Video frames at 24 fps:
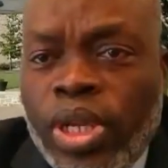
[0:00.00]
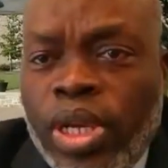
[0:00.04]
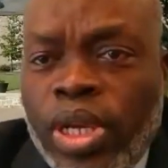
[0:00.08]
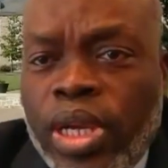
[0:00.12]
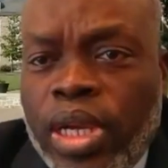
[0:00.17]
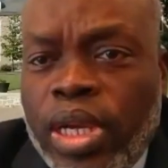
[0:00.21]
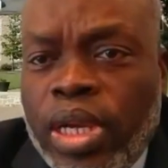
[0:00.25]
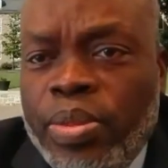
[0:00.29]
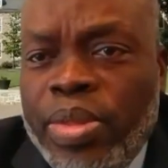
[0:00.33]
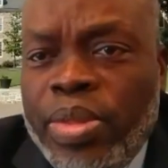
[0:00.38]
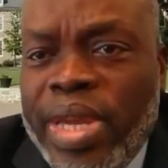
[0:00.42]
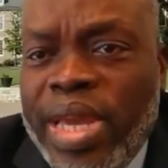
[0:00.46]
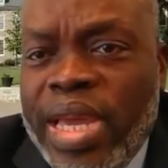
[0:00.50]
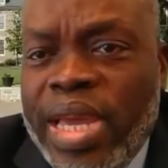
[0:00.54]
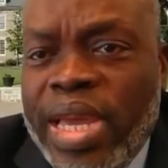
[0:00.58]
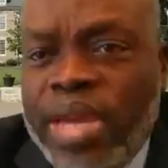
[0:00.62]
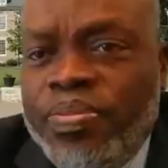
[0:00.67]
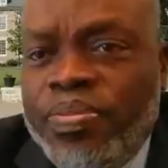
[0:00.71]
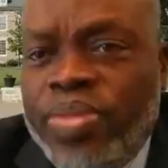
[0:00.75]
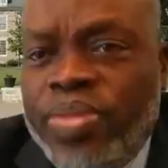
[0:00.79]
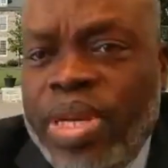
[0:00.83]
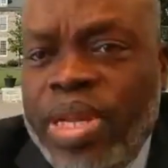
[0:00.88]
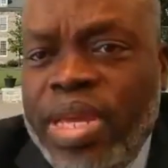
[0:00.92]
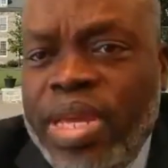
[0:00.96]
May I
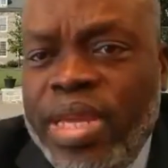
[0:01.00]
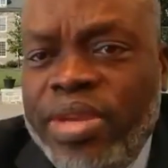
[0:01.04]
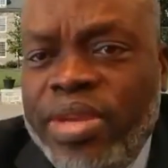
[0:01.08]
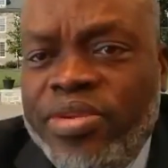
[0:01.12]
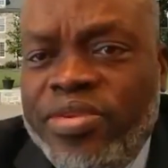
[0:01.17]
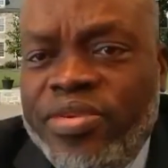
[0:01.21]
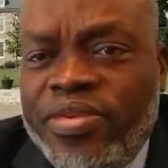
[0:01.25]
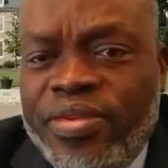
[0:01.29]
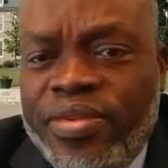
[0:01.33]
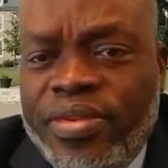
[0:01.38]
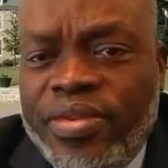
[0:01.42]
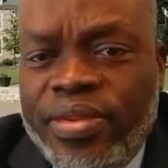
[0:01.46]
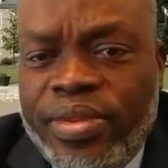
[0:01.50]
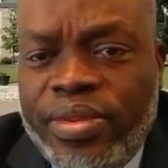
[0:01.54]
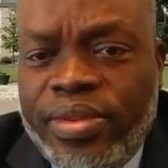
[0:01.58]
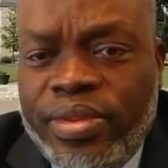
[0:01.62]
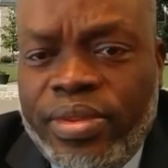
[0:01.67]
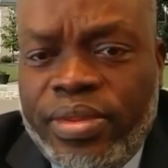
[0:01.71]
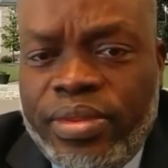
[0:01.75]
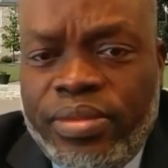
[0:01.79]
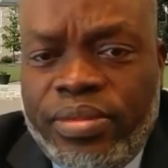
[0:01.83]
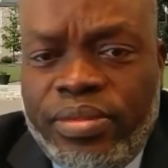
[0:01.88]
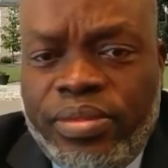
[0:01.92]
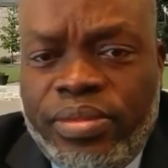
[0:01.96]
please
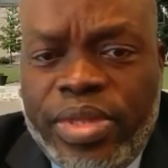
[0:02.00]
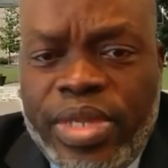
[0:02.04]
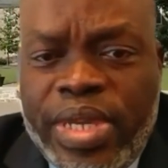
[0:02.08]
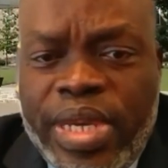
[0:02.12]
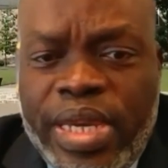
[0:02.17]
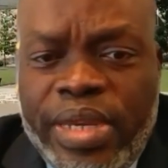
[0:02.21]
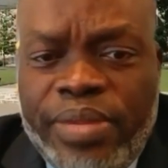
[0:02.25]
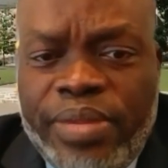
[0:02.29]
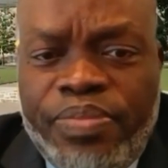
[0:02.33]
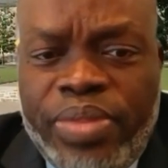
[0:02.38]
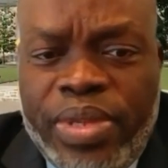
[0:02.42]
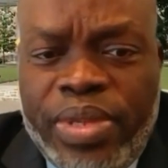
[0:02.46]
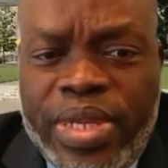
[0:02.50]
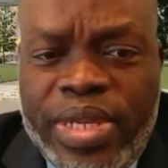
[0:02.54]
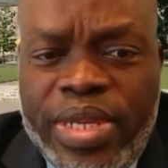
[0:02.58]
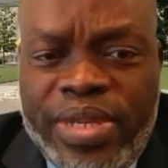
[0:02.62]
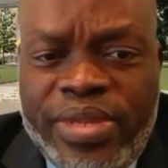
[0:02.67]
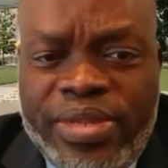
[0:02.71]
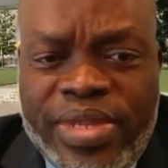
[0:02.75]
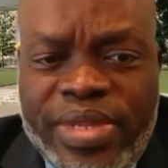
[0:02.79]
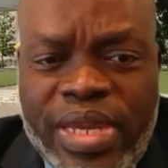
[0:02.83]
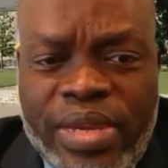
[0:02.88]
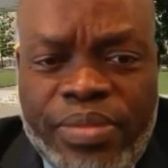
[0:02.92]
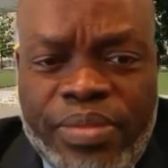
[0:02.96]

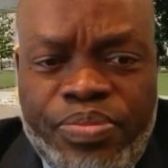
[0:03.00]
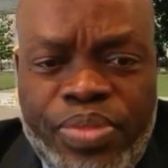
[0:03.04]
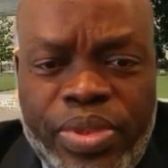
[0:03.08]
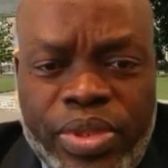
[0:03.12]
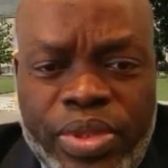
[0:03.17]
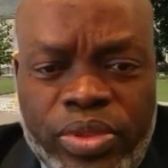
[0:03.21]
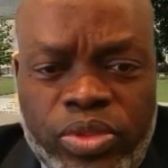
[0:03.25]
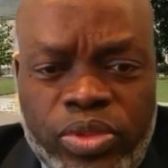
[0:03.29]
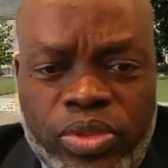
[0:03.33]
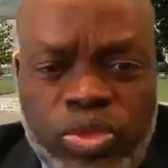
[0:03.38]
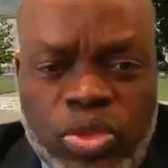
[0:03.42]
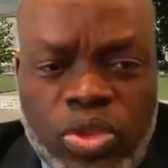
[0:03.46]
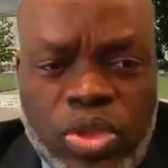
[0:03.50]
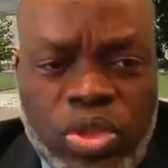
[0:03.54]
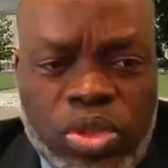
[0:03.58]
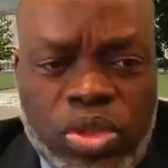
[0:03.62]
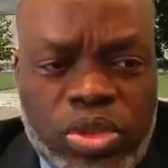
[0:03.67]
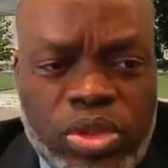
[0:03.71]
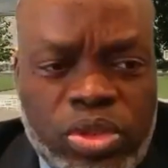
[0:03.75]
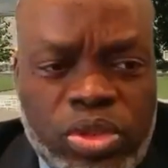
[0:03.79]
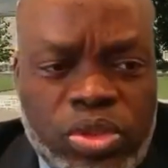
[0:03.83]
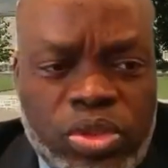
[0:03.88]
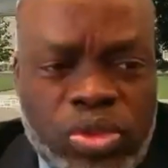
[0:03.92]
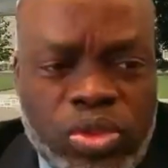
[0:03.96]
appeal to
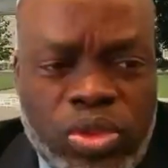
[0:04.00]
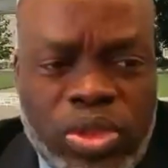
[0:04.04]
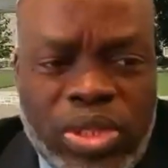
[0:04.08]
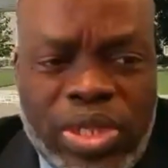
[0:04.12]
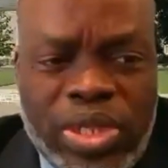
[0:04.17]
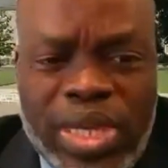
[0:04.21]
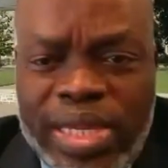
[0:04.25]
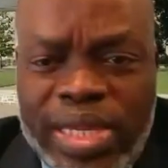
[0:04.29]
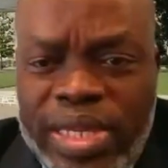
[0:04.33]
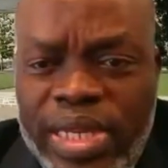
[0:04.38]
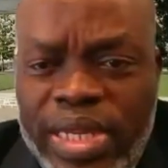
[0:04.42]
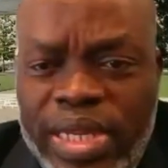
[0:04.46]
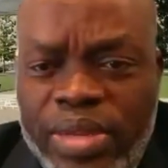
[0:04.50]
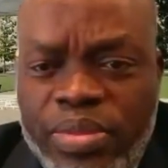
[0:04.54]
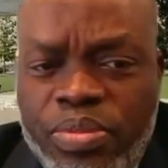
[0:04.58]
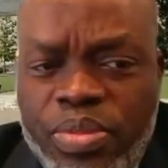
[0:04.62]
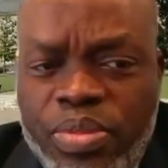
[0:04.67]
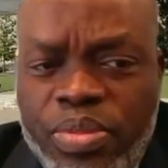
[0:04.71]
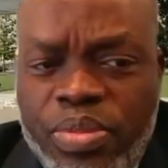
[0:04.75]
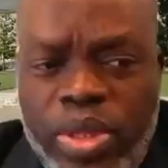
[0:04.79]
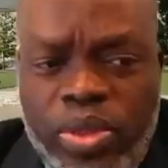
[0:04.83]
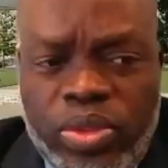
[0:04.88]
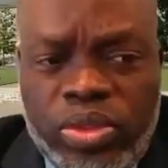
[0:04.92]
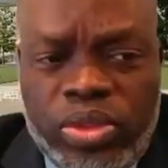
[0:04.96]
us to kindly
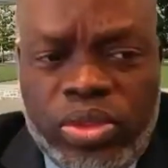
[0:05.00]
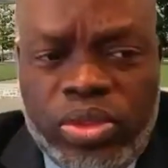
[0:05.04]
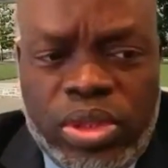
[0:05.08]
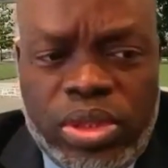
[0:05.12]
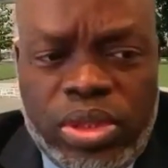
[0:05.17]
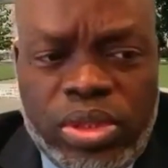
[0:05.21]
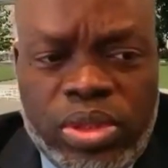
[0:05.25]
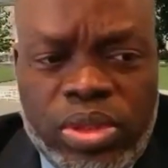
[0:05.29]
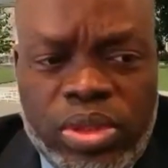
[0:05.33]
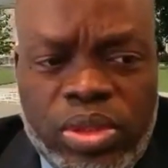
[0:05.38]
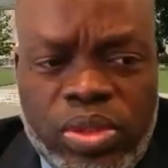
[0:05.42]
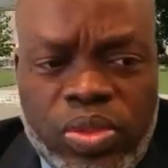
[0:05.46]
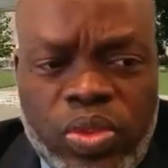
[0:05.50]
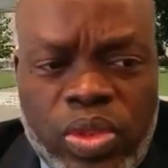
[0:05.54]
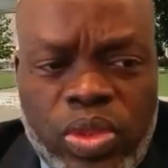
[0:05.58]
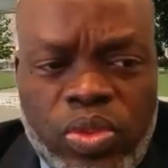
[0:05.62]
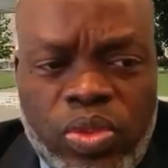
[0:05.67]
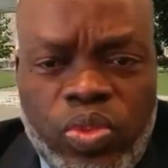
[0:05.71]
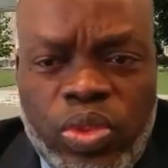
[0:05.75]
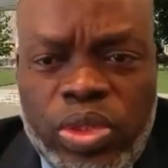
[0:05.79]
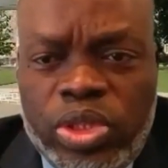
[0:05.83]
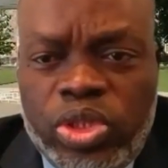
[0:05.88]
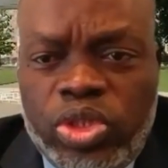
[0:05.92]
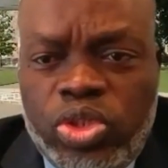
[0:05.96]
mute
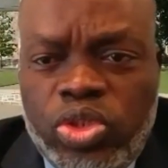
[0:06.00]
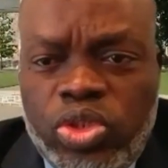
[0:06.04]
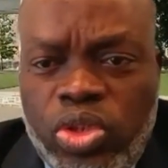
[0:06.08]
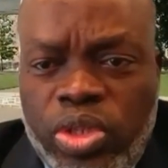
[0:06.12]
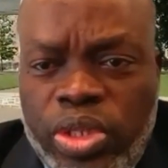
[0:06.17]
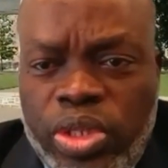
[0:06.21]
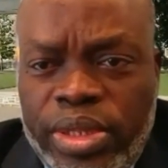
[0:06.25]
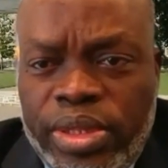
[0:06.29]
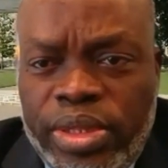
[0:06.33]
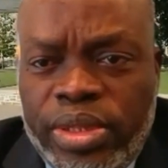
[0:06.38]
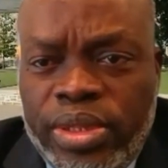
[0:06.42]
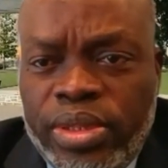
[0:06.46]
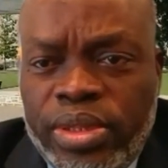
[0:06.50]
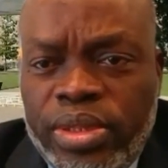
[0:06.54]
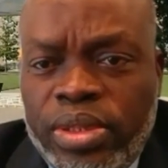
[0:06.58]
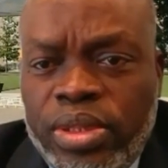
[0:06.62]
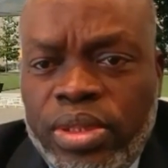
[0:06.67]
when we join